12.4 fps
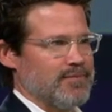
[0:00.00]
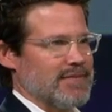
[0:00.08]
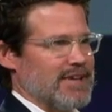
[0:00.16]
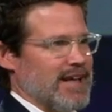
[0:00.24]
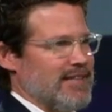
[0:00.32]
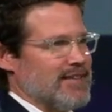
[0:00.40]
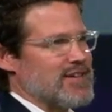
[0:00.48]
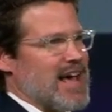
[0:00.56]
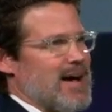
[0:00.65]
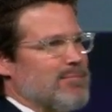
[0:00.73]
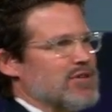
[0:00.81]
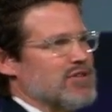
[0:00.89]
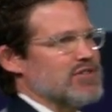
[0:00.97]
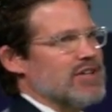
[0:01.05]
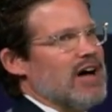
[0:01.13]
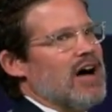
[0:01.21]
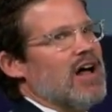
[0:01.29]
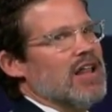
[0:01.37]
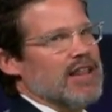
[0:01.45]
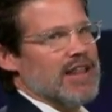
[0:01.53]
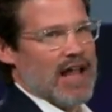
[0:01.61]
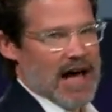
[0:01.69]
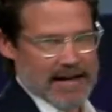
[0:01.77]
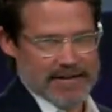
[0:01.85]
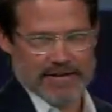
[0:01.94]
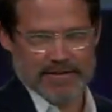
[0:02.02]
And this happens a lot.